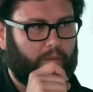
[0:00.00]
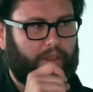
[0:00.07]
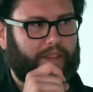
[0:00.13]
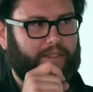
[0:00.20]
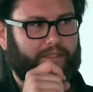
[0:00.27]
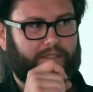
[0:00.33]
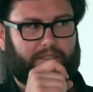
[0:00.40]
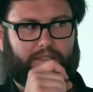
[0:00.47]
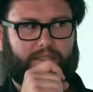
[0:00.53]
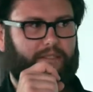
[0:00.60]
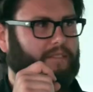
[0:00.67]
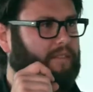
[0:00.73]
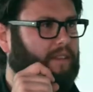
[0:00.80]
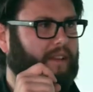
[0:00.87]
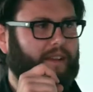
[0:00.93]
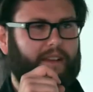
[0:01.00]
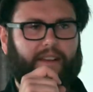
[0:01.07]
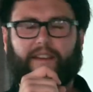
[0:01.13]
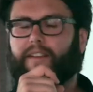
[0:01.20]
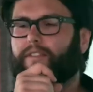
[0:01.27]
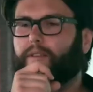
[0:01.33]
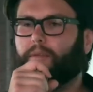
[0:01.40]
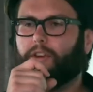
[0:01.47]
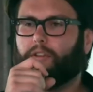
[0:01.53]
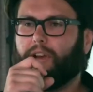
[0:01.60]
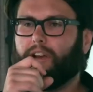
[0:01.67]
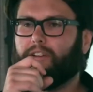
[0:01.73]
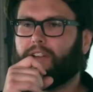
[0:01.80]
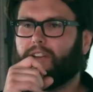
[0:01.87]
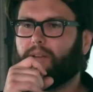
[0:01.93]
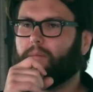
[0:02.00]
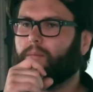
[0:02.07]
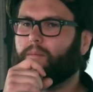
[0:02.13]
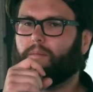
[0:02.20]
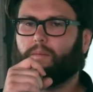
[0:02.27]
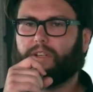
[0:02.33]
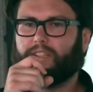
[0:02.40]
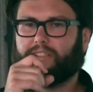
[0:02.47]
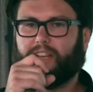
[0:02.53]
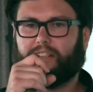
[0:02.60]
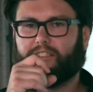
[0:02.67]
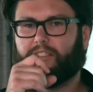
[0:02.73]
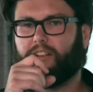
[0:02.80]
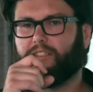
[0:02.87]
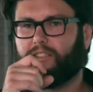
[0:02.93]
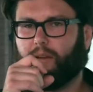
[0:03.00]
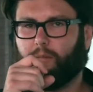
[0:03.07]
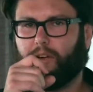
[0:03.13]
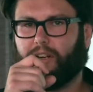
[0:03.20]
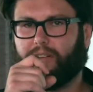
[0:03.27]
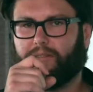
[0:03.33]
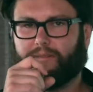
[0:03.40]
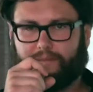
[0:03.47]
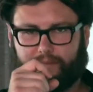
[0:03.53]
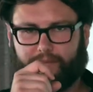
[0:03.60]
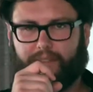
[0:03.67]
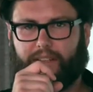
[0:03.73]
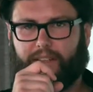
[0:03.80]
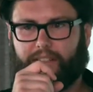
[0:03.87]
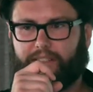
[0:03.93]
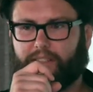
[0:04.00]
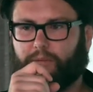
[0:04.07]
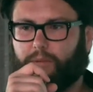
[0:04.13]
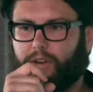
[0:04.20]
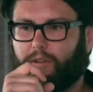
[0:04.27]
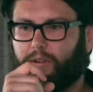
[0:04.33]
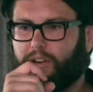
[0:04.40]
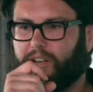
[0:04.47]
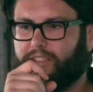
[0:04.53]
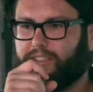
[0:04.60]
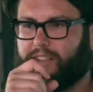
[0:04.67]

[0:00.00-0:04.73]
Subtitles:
this is, from the ground up, we just gotta start somewhere. And this is where we're gonna